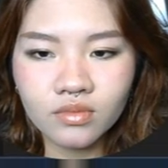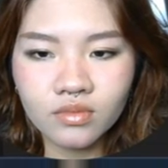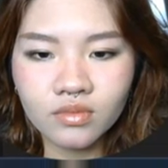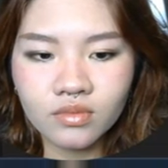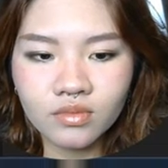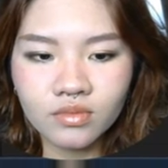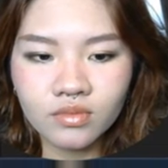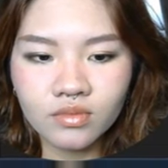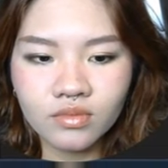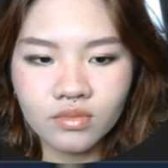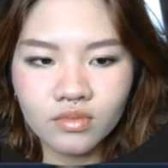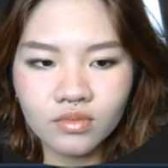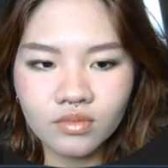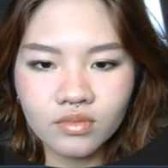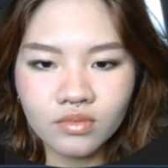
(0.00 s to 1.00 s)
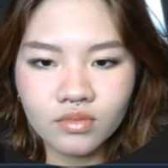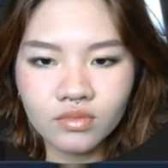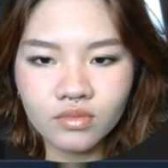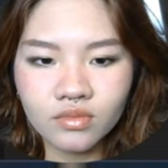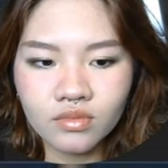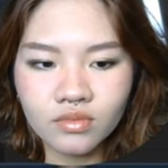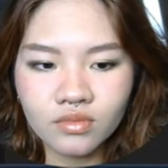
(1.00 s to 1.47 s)

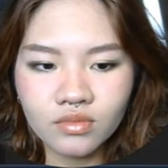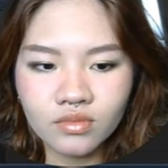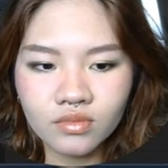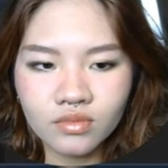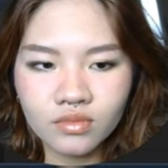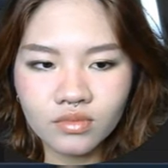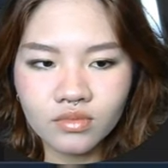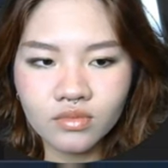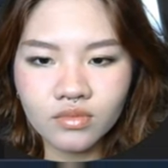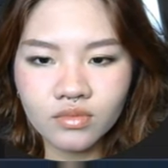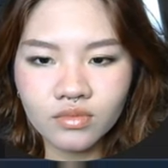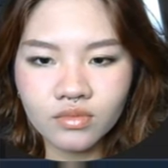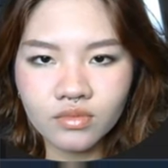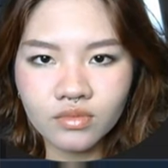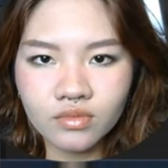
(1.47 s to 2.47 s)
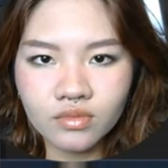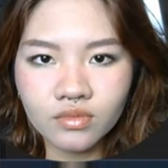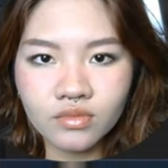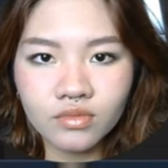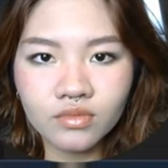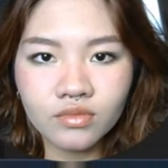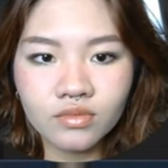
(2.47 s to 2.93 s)

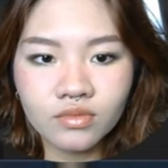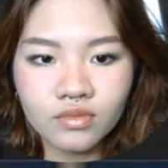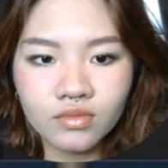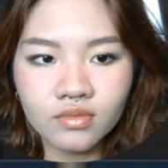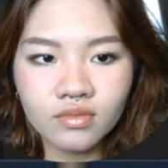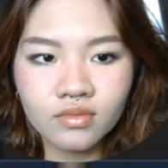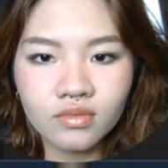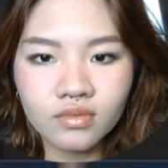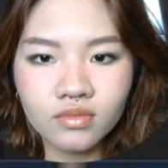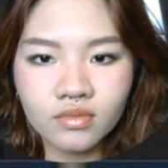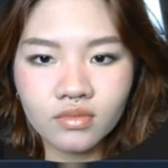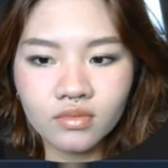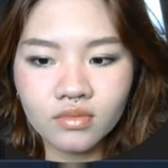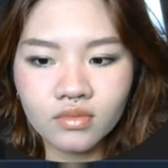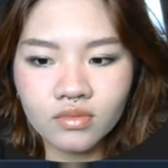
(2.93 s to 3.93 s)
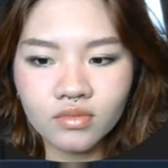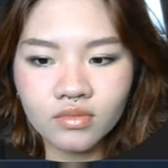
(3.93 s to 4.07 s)
(no one is talking)